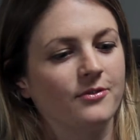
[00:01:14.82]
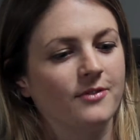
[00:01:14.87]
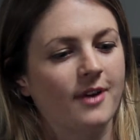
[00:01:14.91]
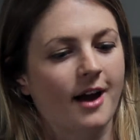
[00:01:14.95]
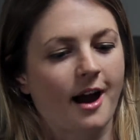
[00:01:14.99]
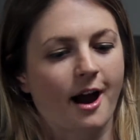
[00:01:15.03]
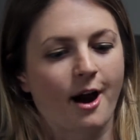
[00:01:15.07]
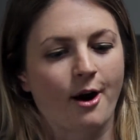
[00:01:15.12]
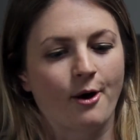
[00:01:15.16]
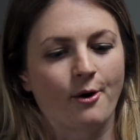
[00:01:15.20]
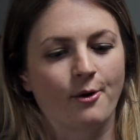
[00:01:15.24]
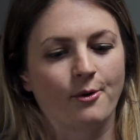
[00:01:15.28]

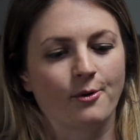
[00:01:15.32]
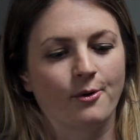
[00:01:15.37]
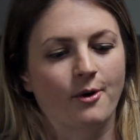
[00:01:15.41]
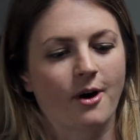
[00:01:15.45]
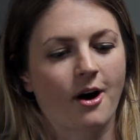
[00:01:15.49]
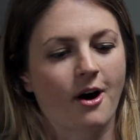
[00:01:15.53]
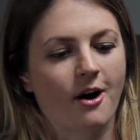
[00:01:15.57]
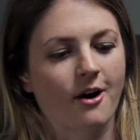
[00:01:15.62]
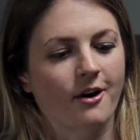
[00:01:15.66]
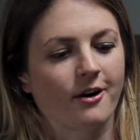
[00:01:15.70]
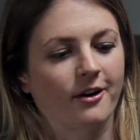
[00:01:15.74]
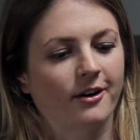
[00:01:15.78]
how
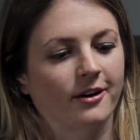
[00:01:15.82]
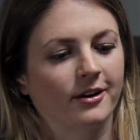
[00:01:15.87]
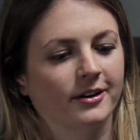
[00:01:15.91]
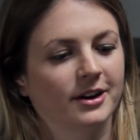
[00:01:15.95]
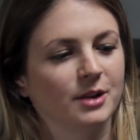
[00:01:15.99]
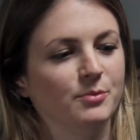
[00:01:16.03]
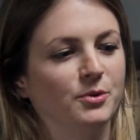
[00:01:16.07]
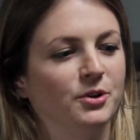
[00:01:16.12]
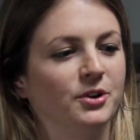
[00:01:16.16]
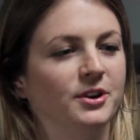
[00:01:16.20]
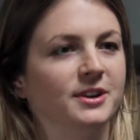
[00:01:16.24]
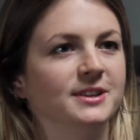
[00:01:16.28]
our
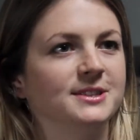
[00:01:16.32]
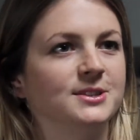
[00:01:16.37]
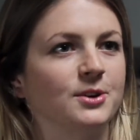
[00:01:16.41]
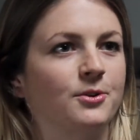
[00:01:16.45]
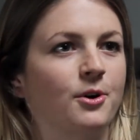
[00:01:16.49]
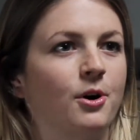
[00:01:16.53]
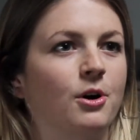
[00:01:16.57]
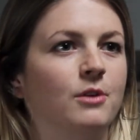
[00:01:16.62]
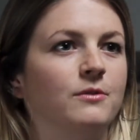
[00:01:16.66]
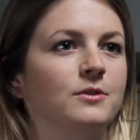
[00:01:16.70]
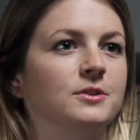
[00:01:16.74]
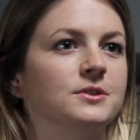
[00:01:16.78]
communities
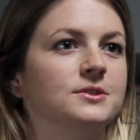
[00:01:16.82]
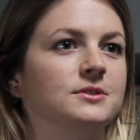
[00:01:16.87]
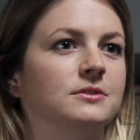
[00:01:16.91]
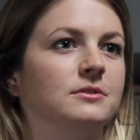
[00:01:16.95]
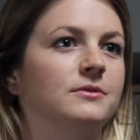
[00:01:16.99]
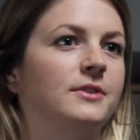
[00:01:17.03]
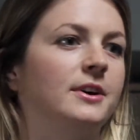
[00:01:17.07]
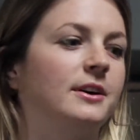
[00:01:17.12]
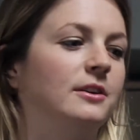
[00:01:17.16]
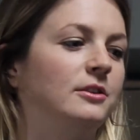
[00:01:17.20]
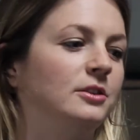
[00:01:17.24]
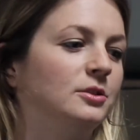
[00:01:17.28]
are
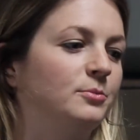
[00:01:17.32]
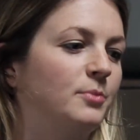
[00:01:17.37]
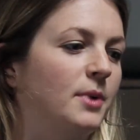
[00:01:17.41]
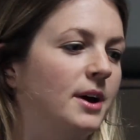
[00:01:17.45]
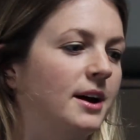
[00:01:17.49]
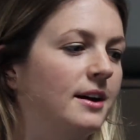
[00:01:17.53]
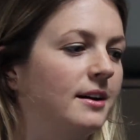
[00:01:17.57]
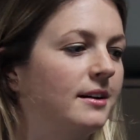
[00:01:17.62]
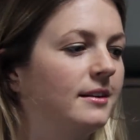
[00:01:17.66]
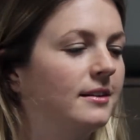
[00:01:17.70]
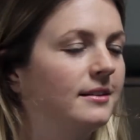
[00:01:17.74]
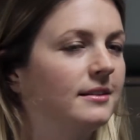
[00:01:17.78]
over-surveilled
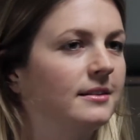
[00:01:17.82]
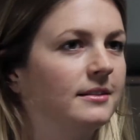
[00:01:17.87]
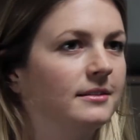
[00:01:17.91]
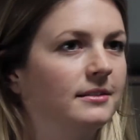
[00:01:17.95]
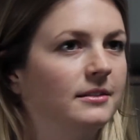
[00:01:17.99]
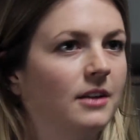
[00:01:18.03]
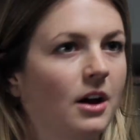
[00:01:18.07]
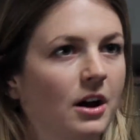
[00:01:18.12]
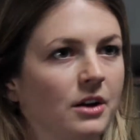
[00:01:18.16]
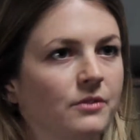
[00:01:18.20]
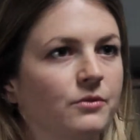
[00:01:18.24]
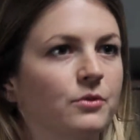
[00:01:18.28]
by
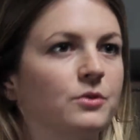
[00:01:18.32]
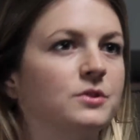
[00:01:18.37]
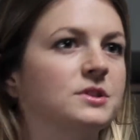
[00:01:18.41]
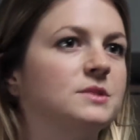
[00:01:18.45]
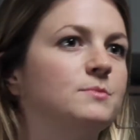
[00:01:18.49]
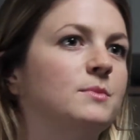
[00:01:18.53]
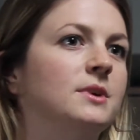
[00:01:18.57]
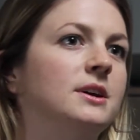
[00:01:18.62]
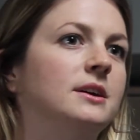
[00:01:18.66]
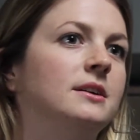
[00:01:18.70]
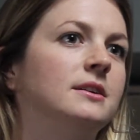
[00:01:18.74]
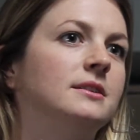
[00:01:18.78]
law
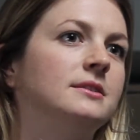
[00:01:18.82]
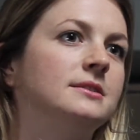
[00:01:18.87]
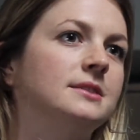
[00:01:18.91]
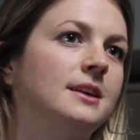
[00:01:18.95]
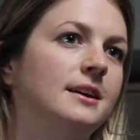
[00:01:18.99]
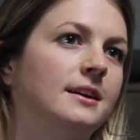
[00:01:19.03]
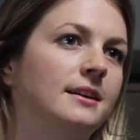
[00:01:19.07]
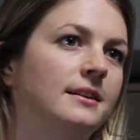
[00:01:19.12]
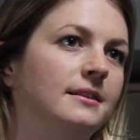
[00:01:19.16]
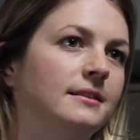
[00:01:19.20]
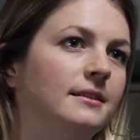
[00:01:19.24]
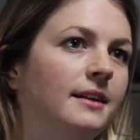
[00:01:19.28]
enforcement
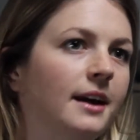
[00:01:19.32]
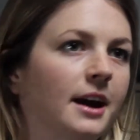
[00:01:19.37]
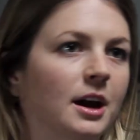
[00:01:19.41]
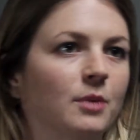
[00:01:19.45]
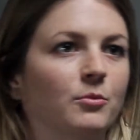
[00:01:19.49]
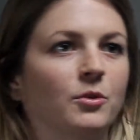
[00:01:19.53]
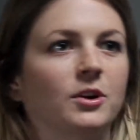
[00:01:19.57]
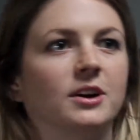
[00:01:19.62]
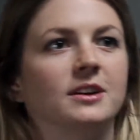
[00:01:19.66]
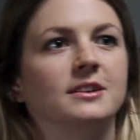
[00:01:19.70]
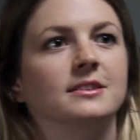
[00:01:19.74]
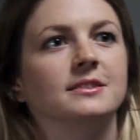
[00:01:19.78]
and
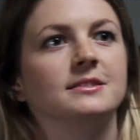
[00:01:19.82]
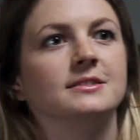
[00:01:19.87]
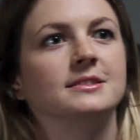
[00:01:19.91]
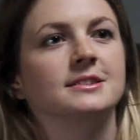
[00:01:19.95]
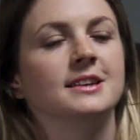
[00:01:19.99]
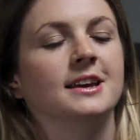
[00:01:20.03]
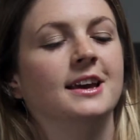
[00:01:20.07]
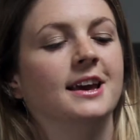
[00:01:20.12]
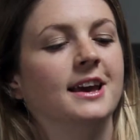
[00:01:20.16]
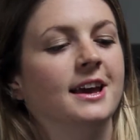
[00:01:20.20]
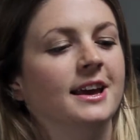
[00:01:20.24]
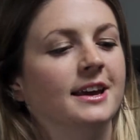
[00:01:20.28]

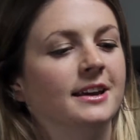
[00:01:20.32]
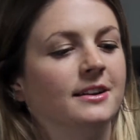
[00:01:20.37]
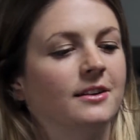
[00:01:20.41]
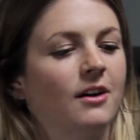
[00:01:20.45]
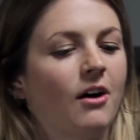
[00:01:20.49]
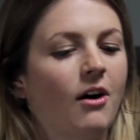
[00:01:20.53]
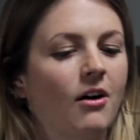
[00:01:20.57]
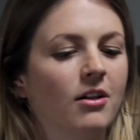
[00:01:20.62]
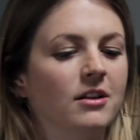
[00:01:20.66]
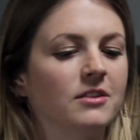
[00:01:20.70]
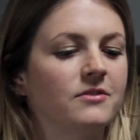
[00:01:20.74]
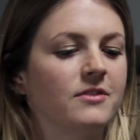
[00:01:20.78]
cameras,
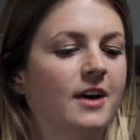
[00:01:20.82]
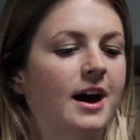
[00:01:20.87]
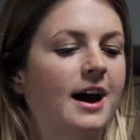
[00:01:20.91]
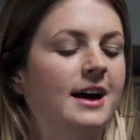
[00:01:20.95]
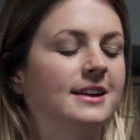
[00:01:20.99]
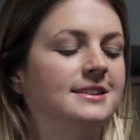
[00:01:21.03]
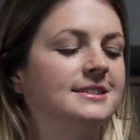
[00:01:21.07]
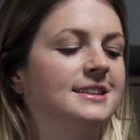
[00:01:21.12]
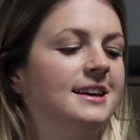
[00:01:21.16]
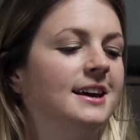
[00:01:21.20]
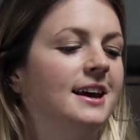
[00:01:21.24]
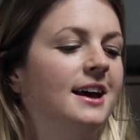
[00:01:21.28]
all of
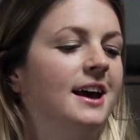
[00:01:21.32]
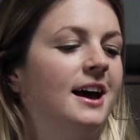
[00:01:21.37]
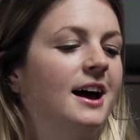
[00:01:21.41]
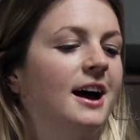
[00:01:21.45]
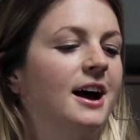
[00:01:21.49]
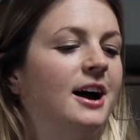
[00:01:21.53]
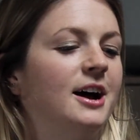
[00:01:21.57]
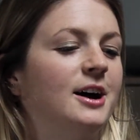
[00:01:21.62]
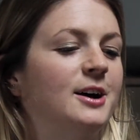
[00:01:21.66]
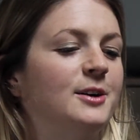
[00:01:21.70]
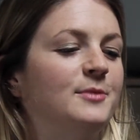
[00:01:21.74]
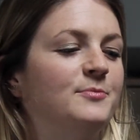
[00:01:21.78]
that,
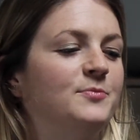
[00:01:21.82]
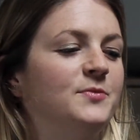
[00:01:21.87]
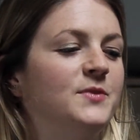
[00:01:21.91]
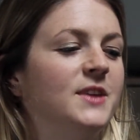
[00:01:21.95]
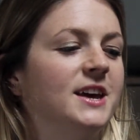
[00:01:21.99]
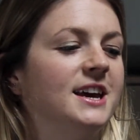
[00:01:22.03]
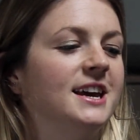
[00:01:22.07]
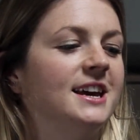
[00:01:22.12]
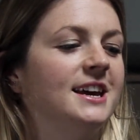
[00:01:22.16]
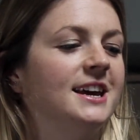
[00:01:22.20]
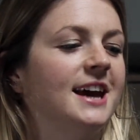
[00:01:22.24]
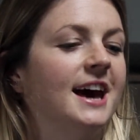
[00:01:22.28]

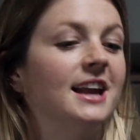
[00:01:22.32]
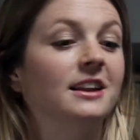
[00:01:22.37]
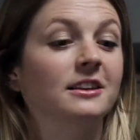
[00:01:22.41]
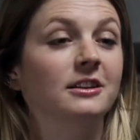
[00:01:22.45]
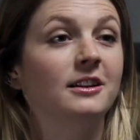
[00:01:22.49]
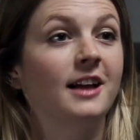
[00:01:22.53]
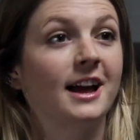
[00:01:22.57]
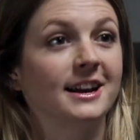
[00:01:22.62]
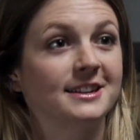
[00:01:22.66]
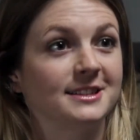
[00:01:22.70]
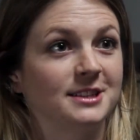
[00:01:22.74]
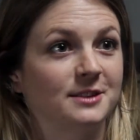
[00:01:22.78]
they had a
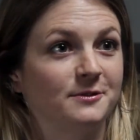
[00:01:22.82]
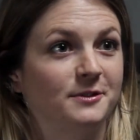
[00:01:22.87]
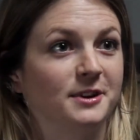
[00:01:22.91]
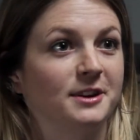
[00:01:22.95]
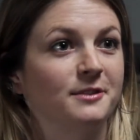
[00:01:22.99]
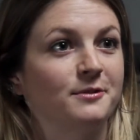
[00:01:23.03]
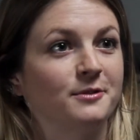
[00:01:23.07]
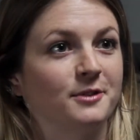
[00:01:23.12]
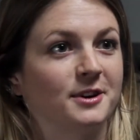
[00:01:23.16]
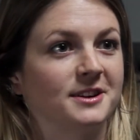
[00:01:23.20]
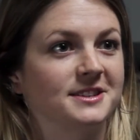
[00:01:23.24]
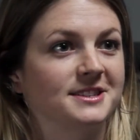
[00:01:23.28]
little activity
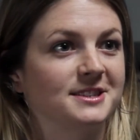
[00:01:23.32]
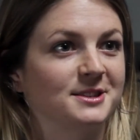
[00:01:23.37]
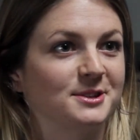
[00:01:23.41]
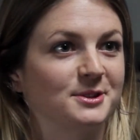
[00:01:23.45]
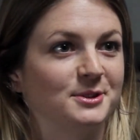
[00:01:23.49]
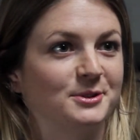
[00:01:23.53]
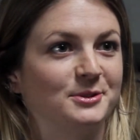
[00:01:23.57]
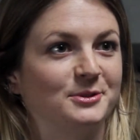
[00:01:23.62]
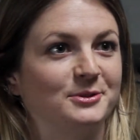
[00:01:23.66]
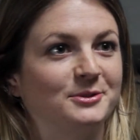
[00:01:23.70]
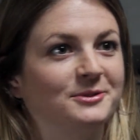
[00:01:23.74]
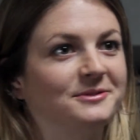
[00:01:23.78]
for us
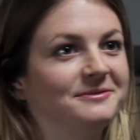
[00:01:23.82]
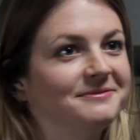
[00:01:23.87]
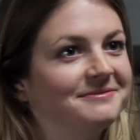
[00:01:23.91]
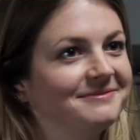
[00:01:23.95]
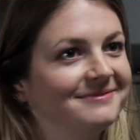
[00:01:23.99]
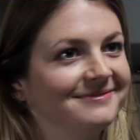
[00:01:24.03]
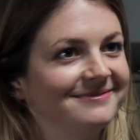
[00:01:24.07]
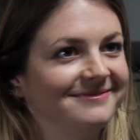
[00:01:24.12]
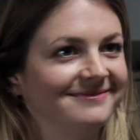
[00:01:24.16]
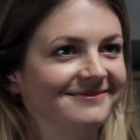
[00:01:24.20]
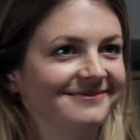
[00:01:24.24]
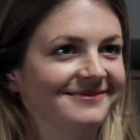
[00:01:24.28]
to
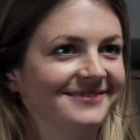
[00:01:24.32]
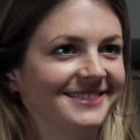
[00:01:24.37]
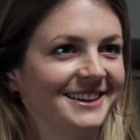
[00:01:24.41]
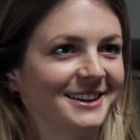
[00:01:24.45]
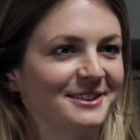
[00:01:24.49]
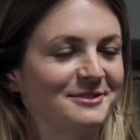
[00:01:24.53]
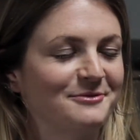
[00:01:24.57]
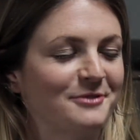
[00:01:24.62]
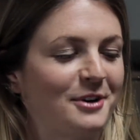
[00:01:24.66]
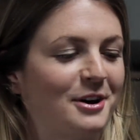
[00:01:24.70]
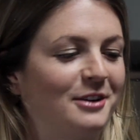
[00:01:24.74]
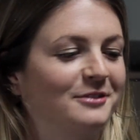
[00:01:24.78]

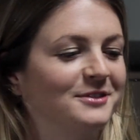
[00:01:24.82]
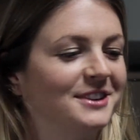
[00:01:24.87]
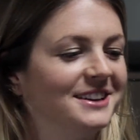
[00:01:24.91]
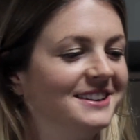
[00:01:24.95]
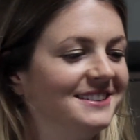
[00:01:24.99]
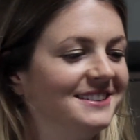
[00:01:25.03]
get involved